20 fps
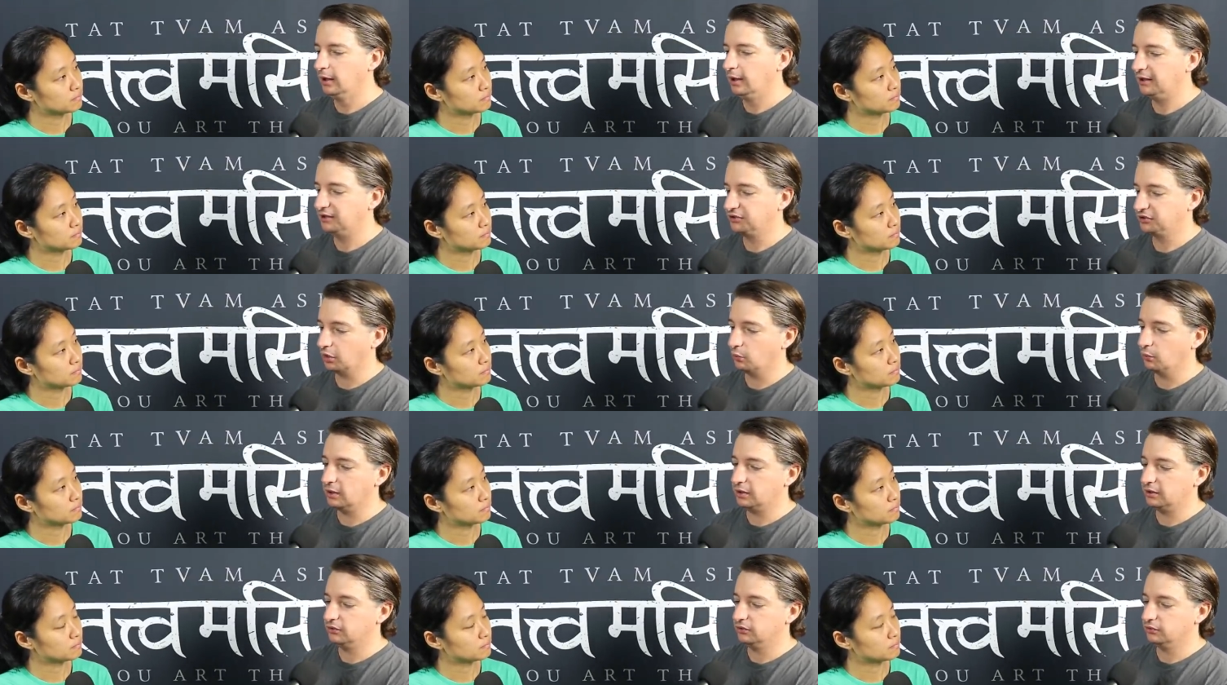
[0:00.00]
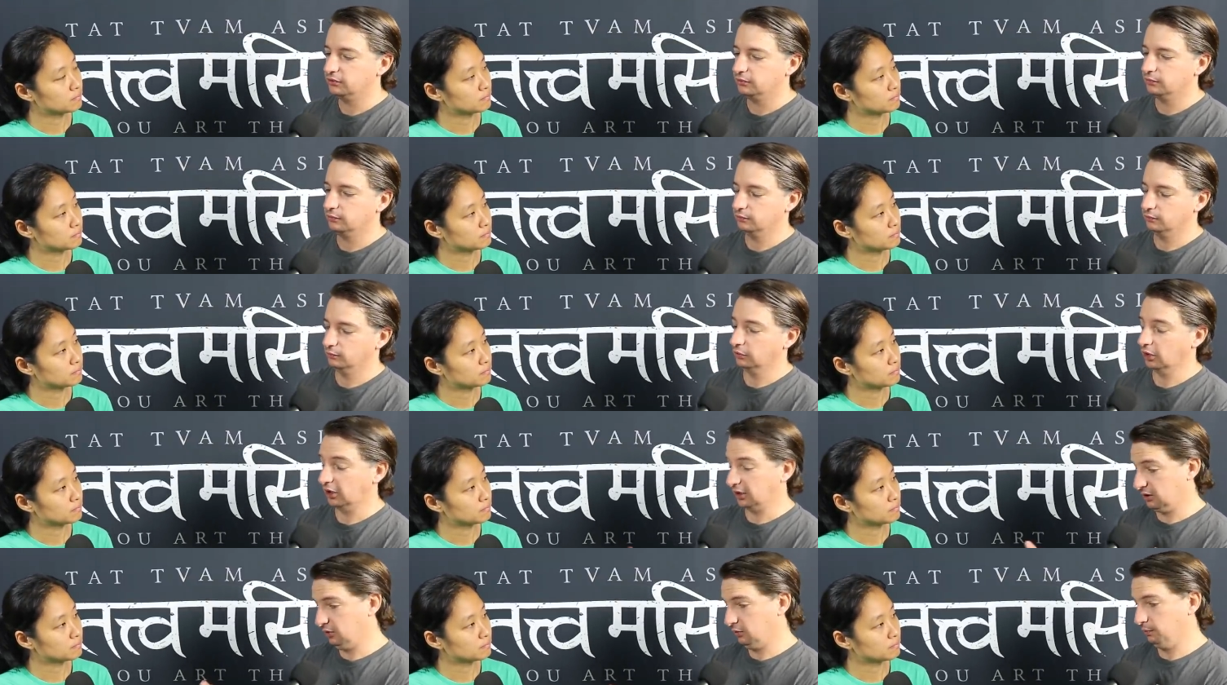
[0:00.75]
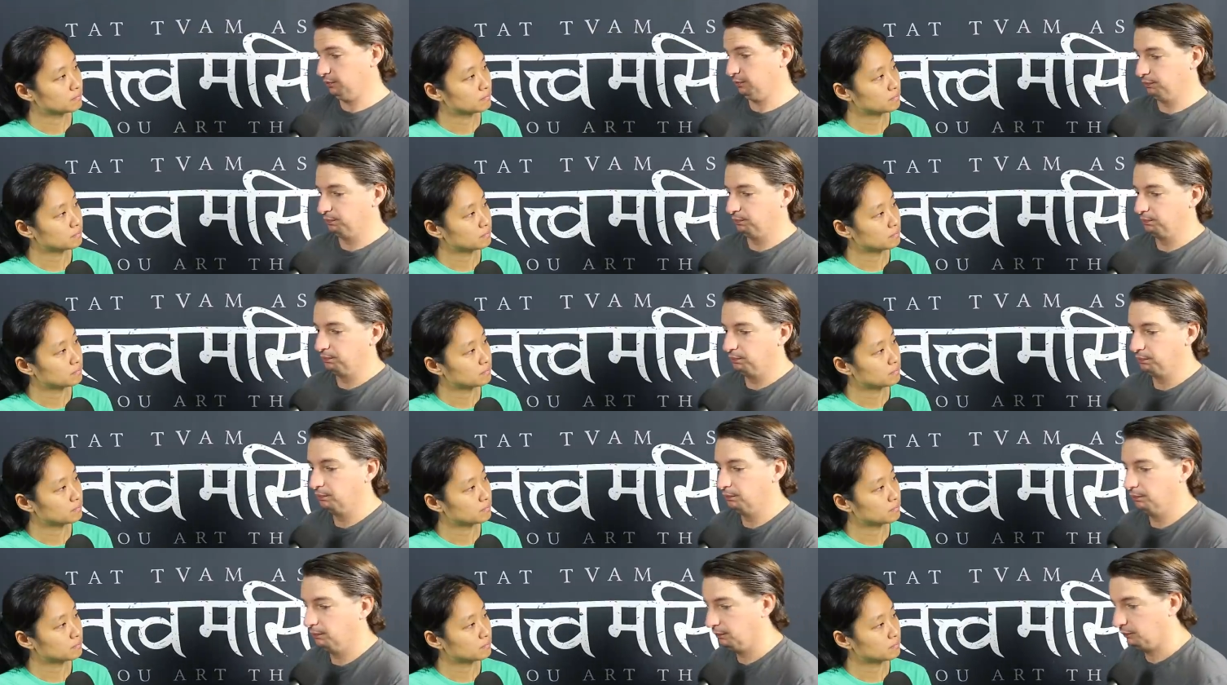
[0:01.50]
Speaker 1: And so when you, like you
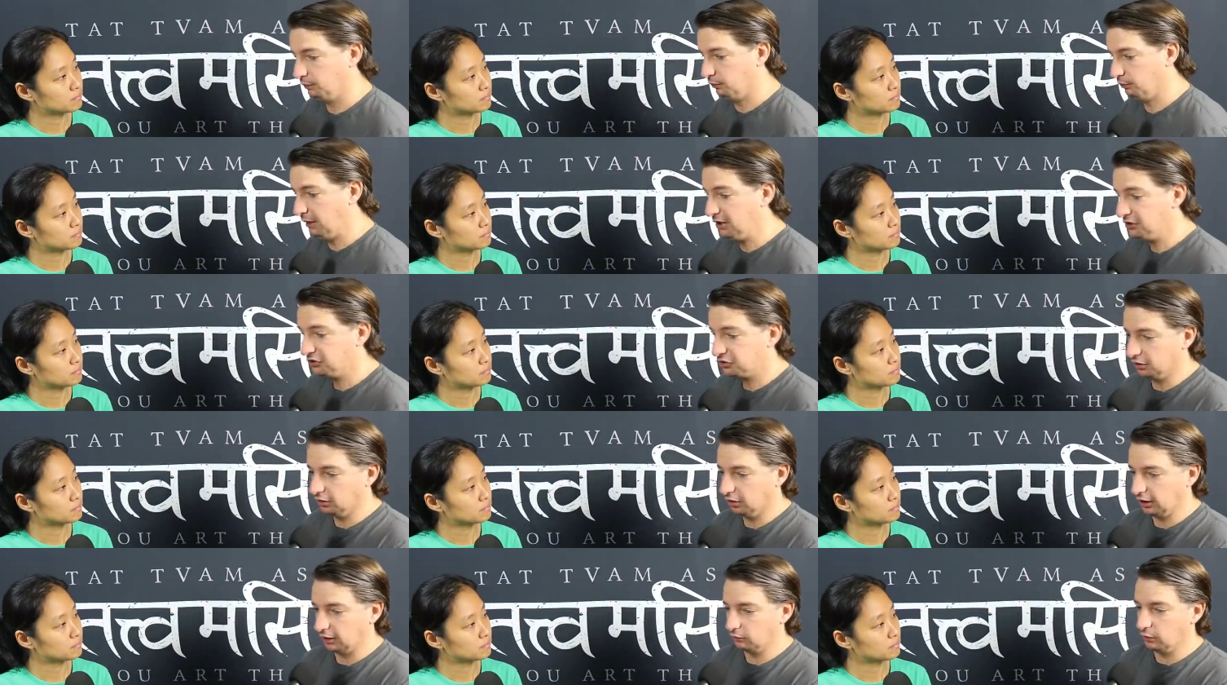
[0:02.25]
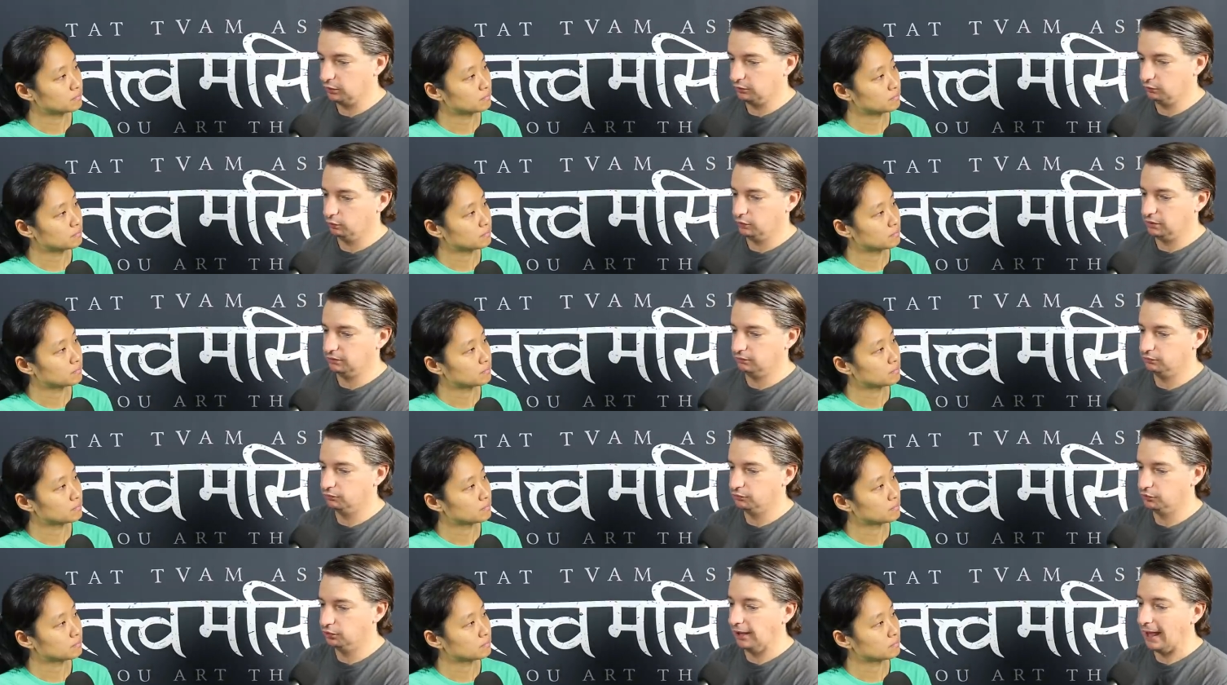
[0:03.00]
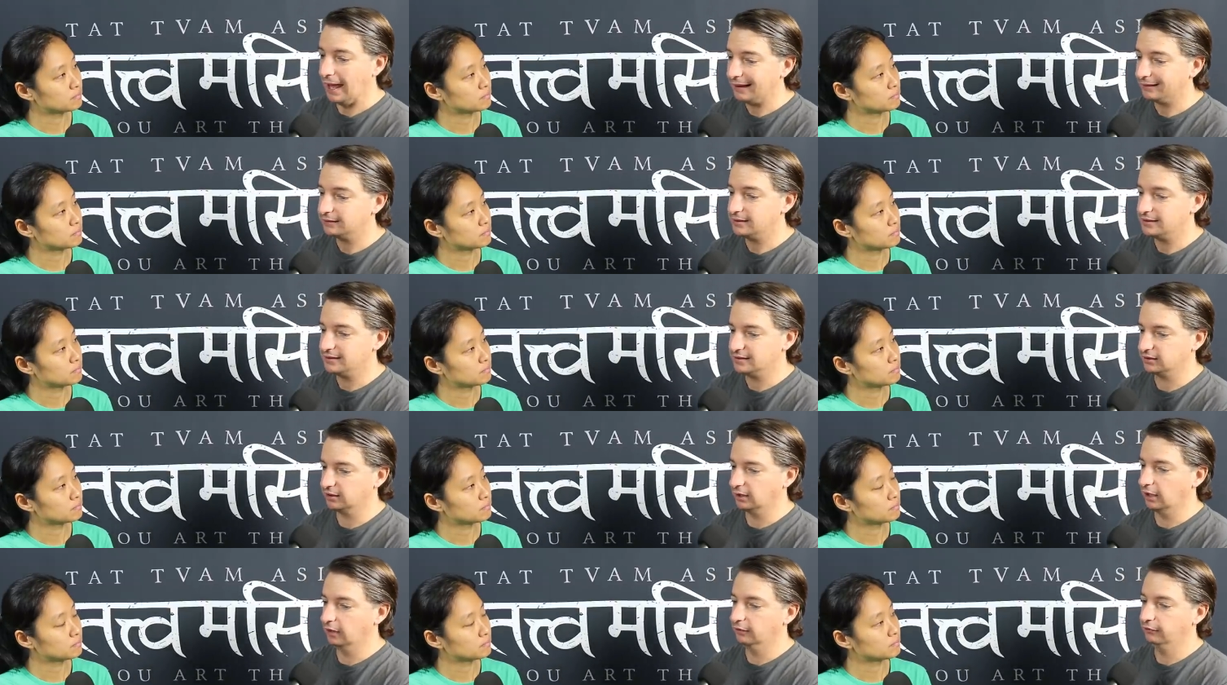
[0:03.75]
mentioned, like when we lack
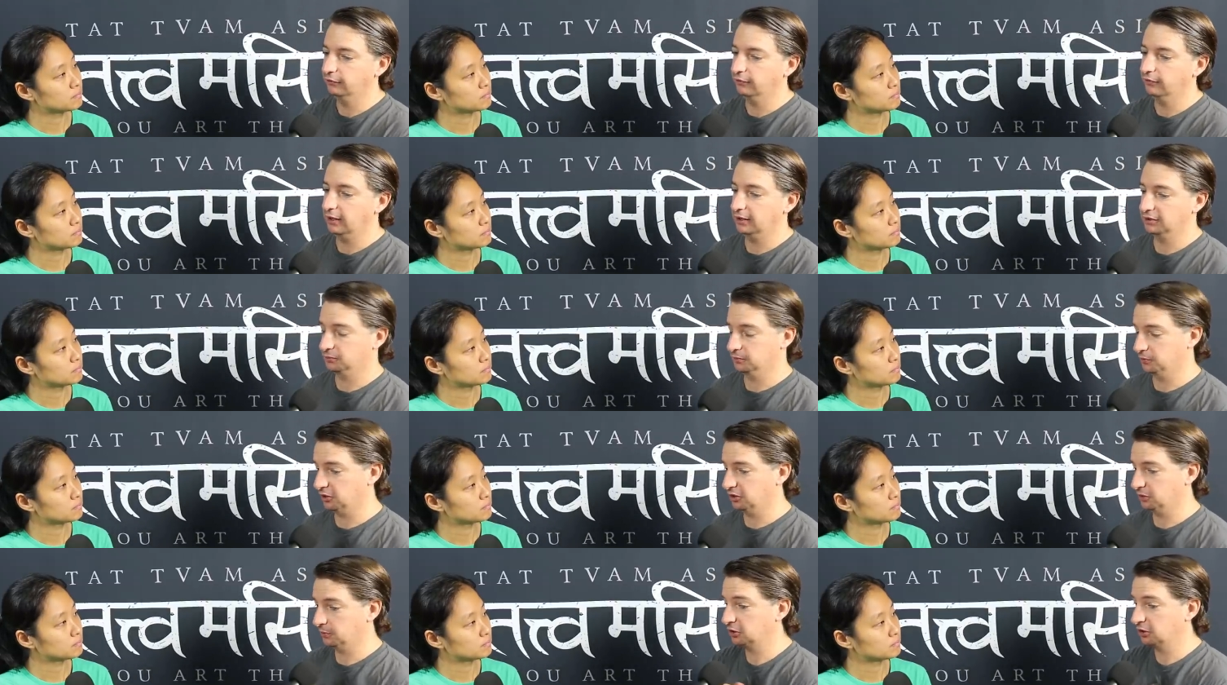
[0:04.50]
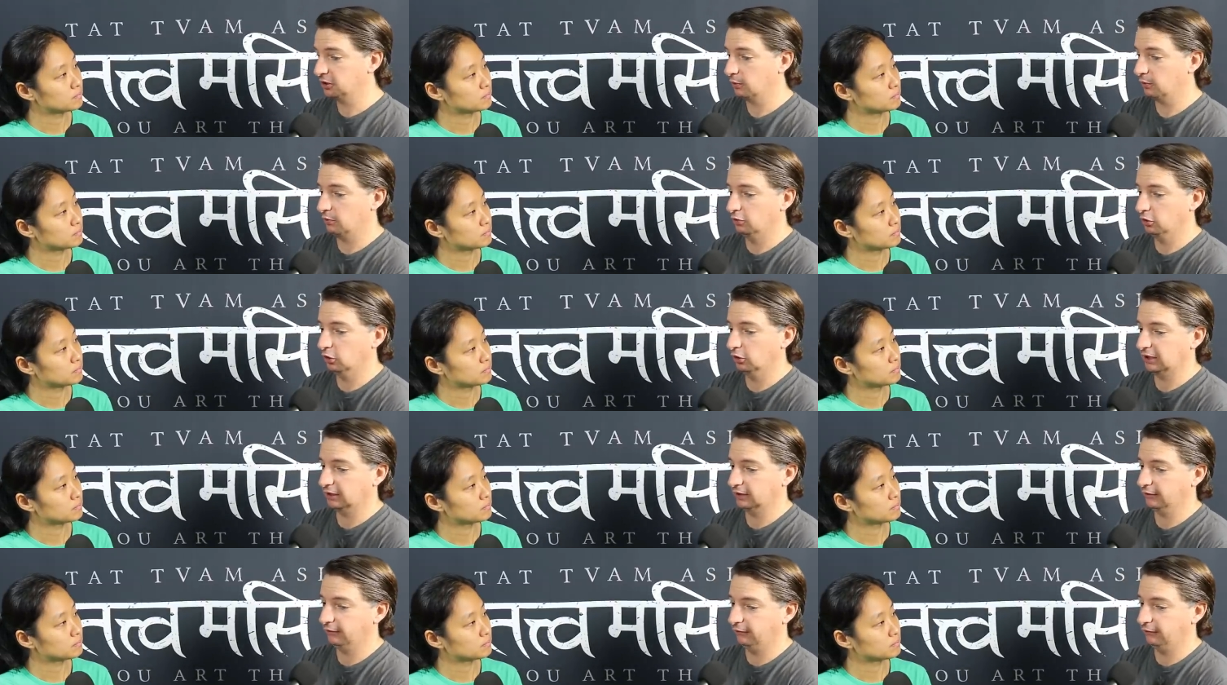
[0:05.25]
this love, especially when we look at the